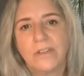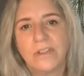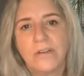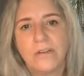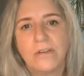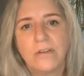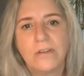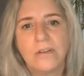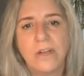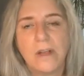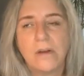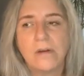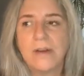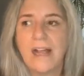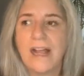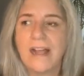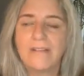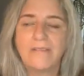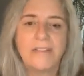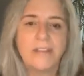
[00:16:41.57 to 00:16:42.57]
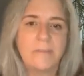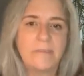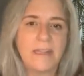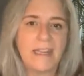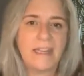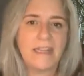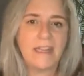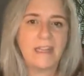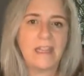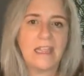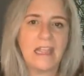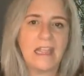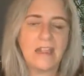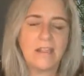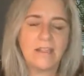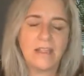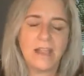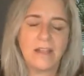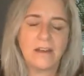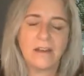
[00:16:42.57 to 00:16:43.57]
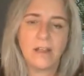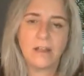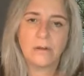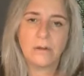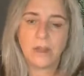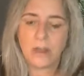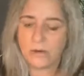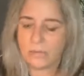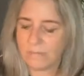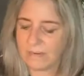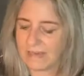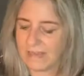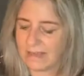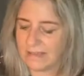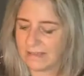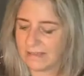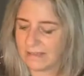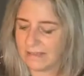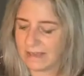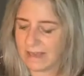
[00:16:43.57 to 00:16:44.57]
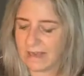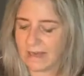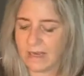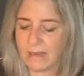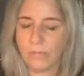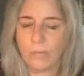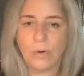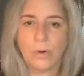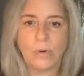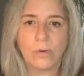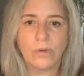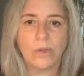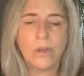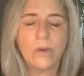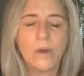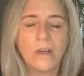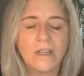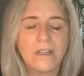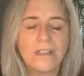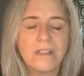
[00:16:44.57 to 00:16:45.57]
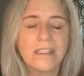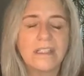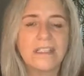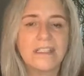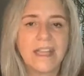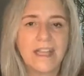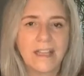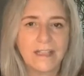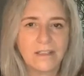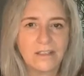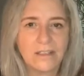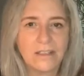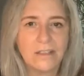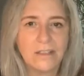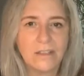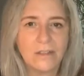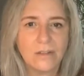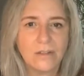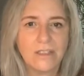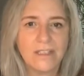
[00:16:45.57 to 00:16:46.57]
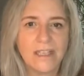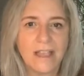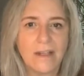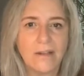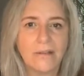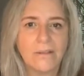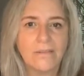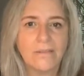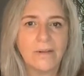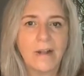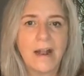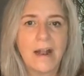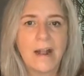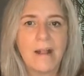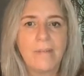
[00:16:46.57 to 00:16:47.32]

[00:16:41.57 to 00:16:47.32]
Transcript: So you don't have to be in that no hope place anymore. You understand yourself.